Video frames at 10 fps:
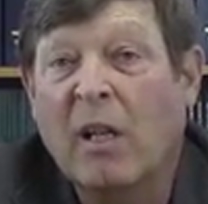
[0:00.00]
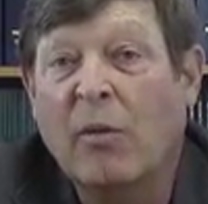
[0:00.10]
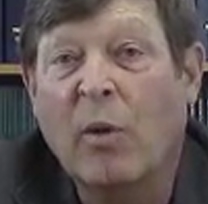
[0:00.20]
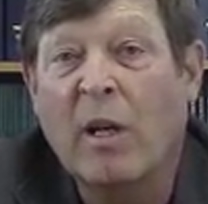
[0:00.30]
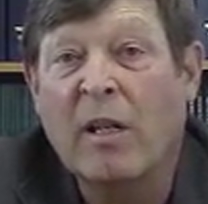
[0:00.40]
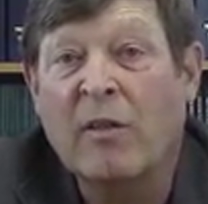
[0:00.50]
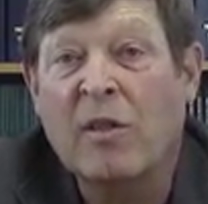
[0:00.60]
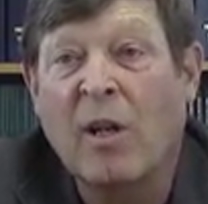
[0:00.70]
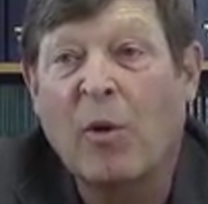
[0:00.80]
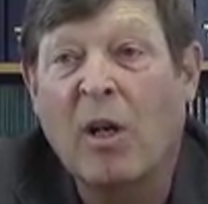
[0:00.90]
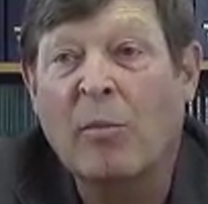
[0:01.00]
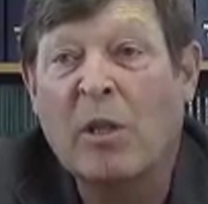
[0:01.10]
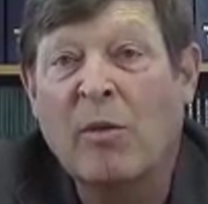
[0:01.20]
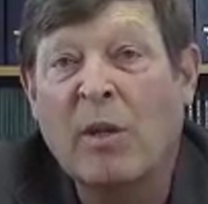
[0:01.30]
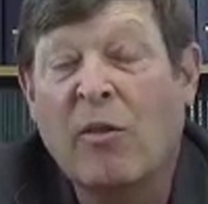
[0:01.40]
with somewhere
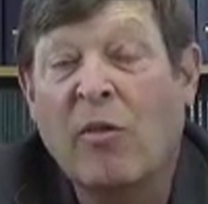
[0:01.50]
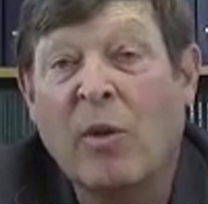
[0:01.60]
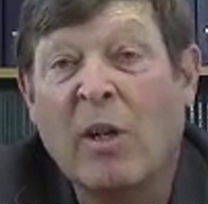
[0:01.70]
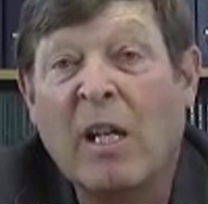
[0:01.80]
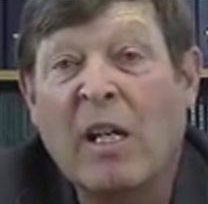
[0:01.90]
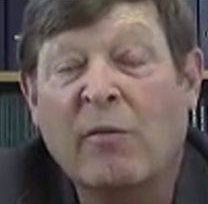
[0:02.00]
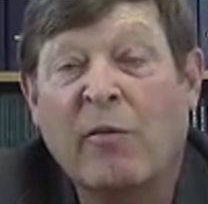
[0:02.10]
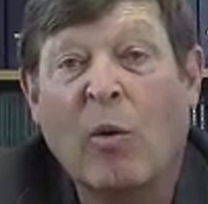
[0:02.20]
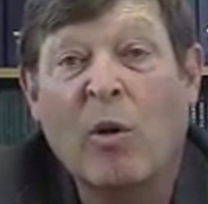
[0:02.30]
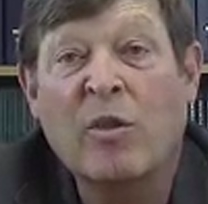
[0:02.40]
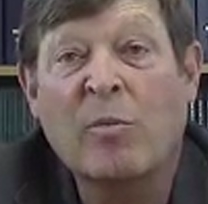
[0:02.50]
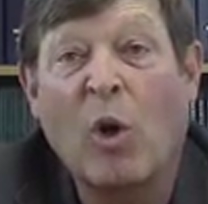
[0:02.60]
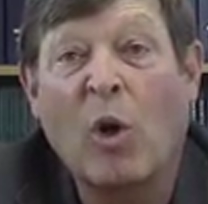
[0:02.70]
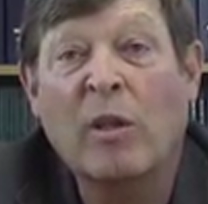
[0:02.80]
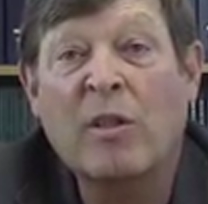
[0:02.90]
between 3 and 4
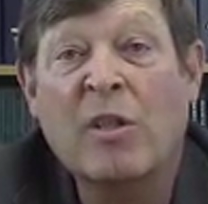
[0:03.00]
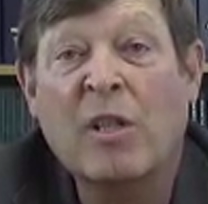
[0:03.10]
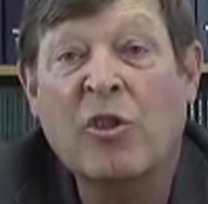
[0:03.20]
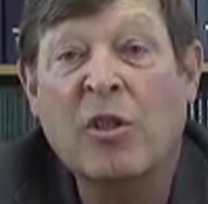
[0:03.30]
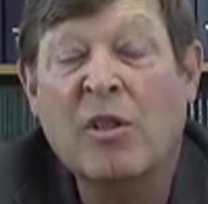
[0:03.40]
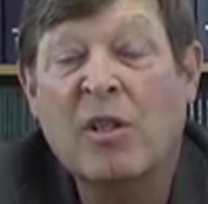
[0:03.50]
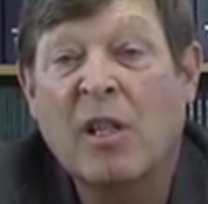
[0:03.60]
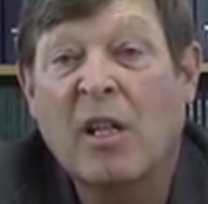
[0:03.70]
small incisions,